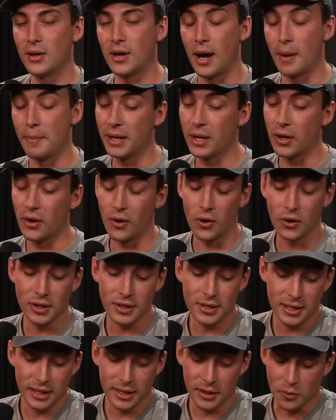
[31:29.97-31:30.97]
I mean,
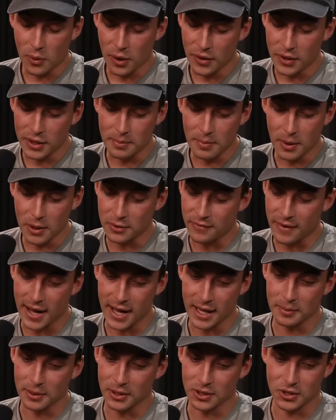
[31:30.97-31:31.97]
honestly, the one that's most
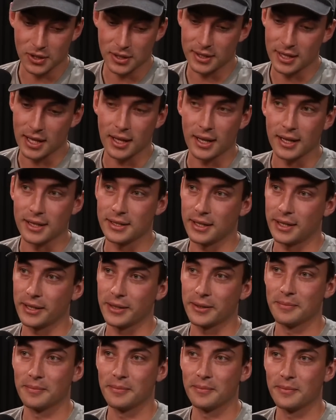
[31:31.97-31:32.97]
valuable is just sell high
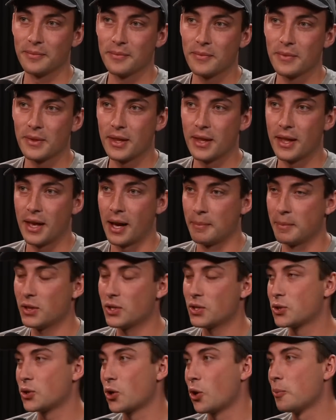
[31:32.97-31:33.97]
ticket. Mm-hmm. I mean,
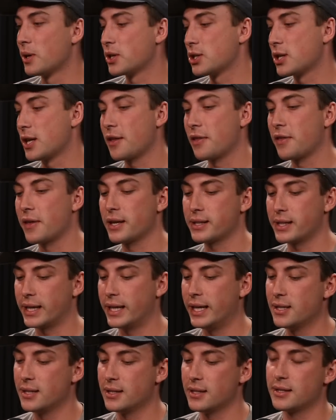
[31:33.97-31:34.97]
there's so much other things. Like,
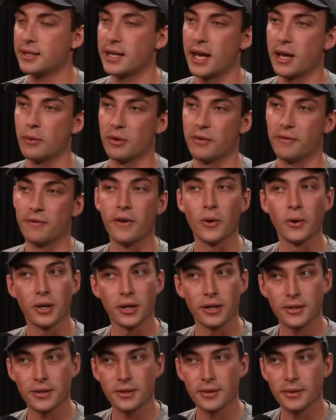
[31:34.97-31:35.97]
he's insane with
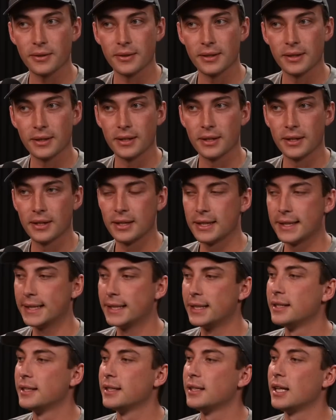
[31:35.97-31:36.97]
focus. Mm-hmm.
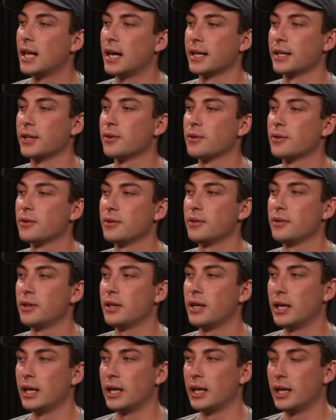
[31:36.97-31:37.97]
Like,
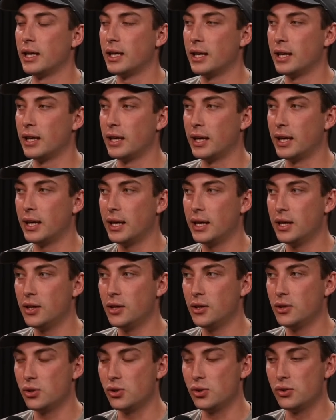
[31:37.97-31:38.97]

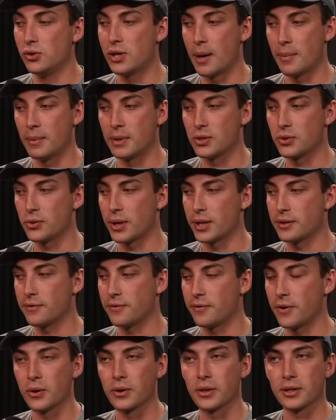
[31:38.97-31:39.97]
he demonstrates
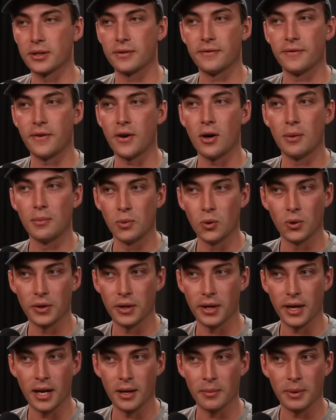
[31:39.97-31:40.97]
focus far more
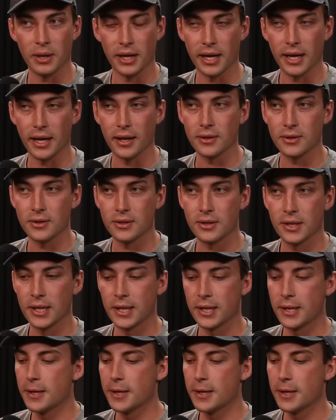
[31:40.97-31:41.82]
than anybody else.